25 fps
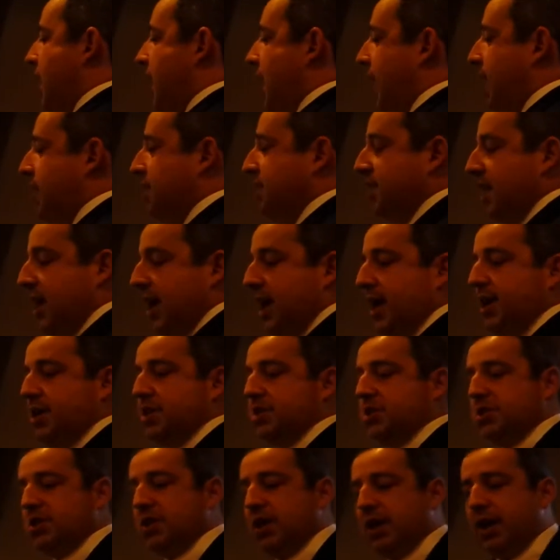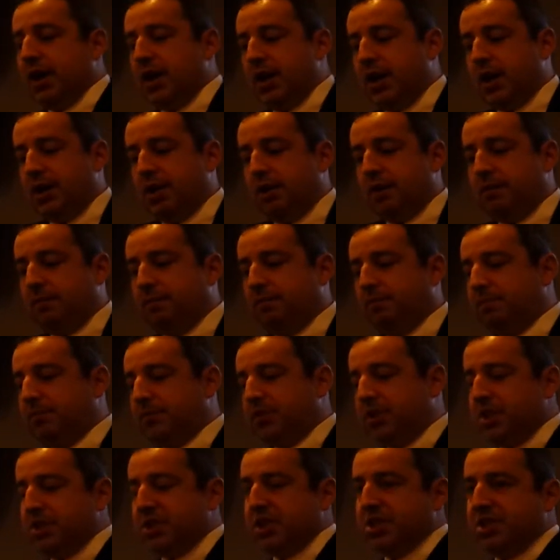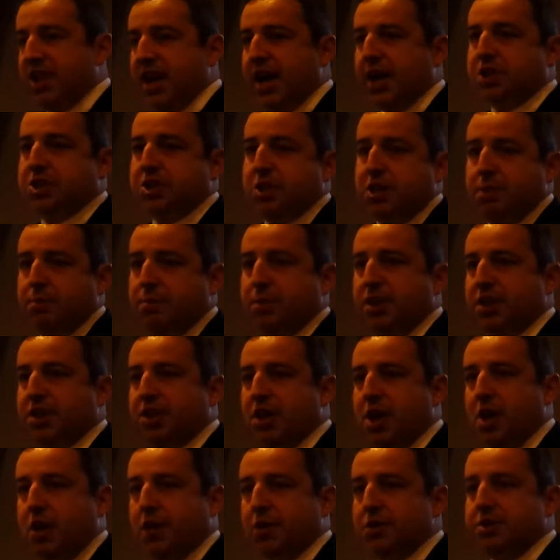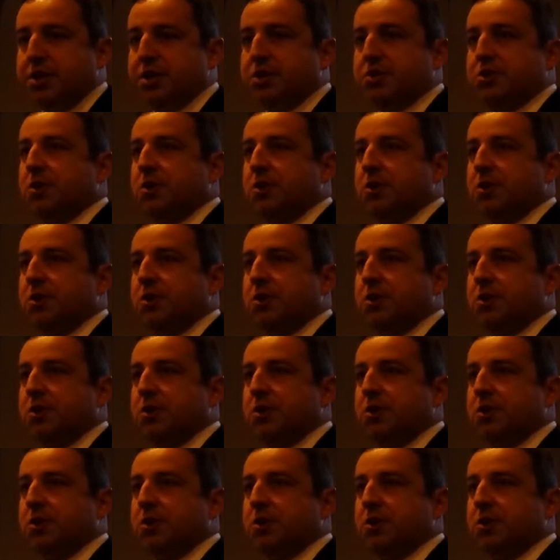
eight days um, to detection and pathology.